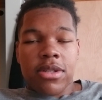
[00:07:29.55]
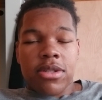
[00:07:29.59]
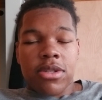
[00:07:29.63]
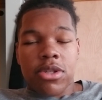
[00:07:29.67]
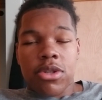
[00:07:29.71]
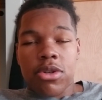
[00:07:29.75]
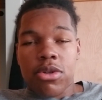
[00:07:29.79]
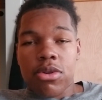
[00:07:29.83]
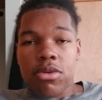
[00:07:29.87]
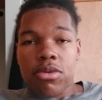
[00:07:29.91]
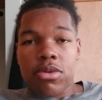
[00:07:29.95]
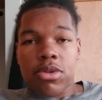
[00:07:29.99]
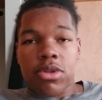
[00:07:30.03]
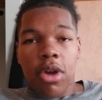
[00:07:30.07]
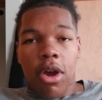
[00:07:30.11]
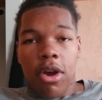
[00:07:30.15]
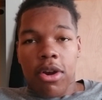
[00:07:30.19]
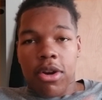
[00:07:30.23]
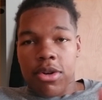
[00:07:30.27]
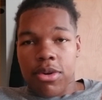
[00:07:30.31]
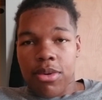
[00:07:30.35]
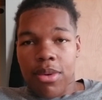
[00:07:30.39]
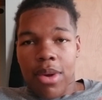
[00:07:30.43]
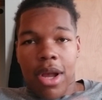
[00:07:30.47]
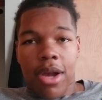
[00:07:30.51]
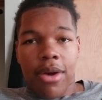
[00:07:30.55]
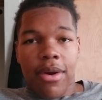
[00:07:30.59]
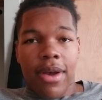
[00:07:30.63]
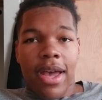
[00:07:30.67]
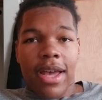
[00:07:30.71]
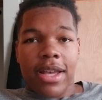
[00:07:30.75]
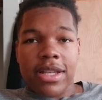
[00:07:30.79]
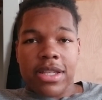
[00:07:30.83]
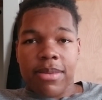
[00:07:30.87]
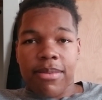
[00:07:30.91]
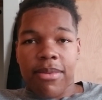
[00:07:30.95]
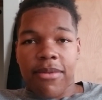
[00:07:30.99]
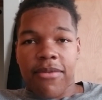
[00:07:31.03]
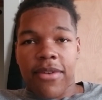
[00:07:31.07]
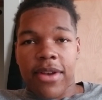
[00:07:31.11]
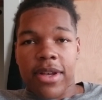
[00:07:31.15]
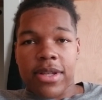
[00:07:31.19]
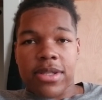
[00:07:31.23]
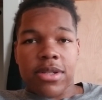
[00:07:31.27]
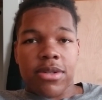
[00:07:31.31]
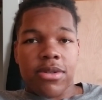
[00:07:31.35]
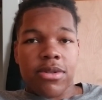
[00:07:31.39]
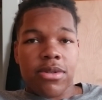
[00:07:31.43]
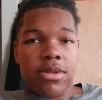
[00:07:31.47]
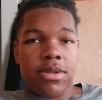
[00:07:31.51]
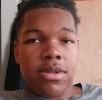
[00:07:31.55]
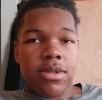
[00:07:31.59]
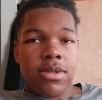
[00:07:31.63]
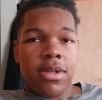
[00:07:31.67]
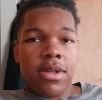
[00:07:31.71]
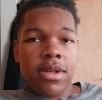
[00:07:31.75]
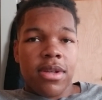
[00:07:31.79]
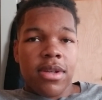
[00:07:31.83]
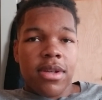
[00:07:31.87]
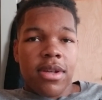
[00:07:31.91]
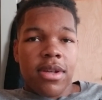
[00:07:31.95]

Two, talking around, asking professors,